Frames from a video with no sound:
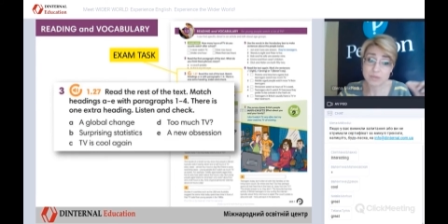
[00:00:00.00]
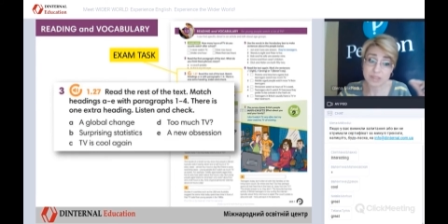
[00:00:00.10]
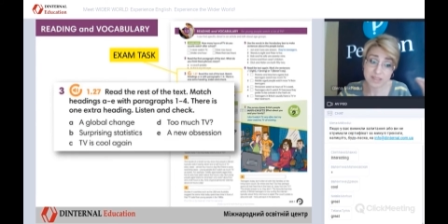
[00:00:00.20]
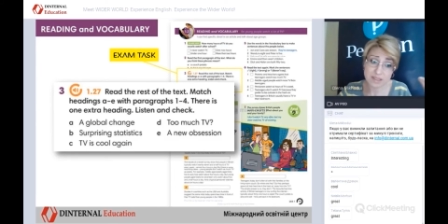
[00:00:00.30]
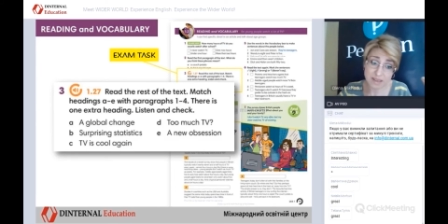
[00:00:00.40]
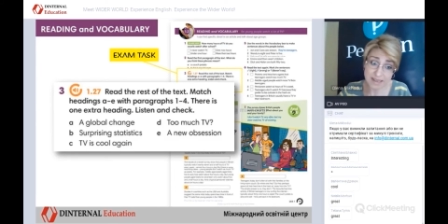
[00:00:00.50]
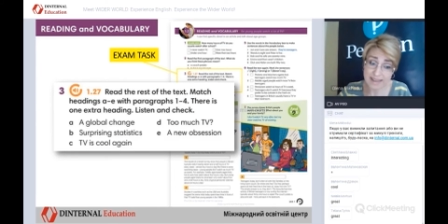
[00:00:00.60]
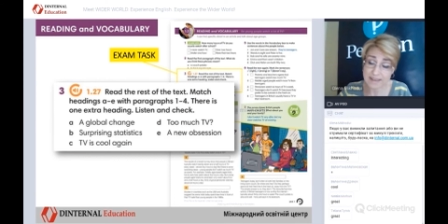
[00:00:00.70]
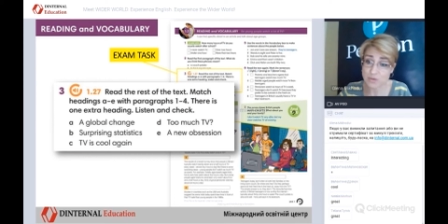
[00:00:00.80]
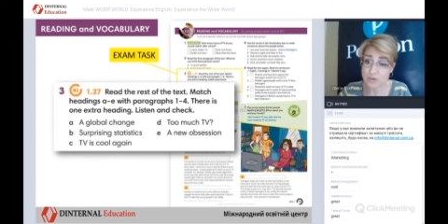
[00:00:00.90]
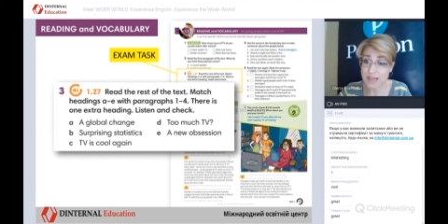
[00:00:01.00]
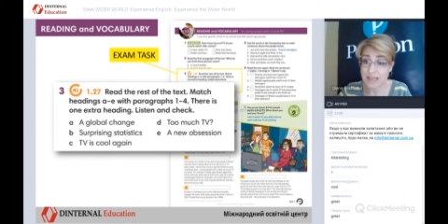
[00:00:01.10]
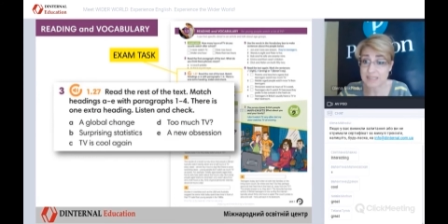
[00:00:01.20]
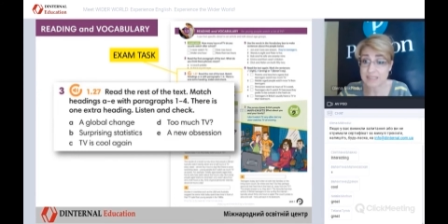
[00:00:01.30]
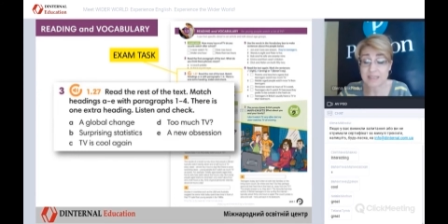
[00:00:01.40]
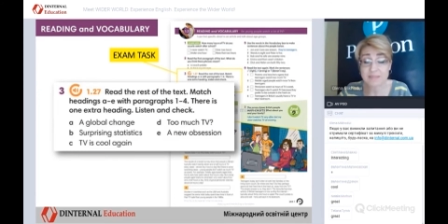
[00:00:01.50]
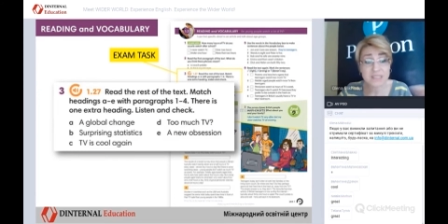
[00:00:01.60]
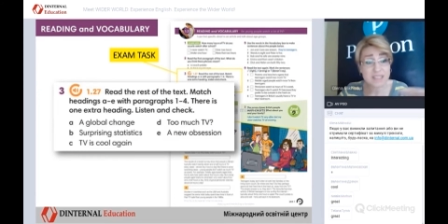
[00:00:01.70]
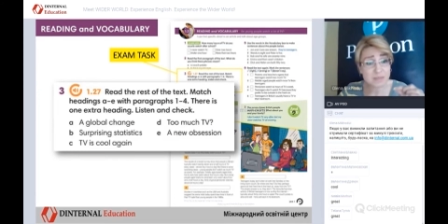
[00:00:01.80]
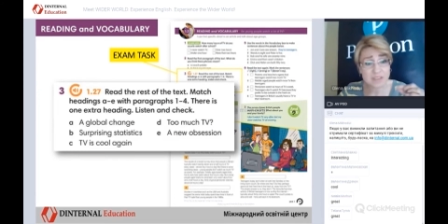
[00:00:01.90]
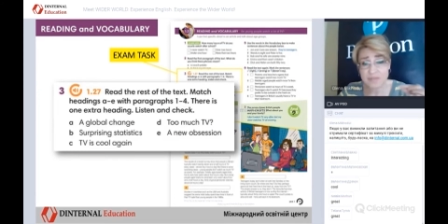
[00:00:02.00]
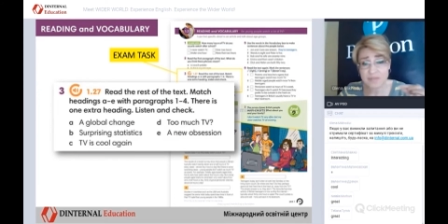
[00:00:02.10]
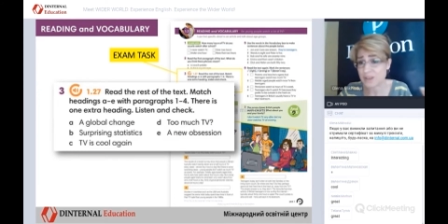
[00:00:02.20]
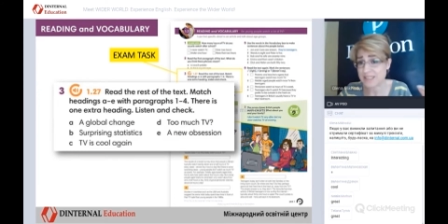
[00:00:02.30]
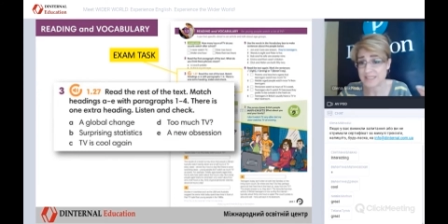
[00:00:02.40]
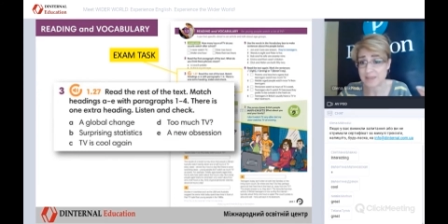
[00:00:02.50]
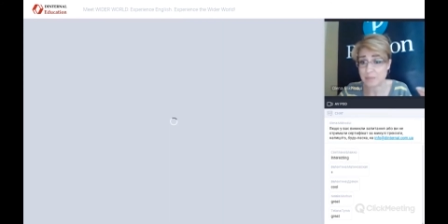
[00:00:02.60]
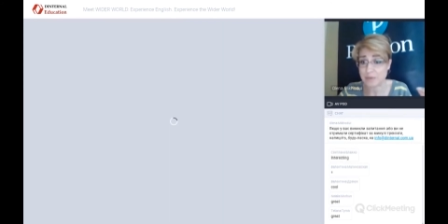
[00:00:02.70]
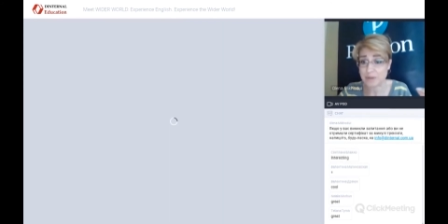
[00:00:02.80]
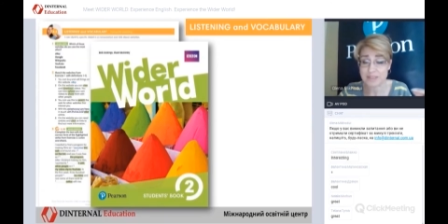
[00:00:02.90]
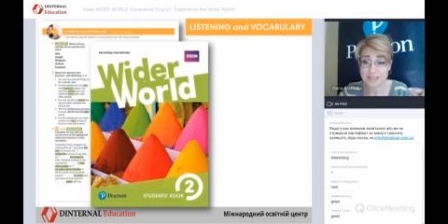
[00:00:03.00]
There is an extra heading, something very simple,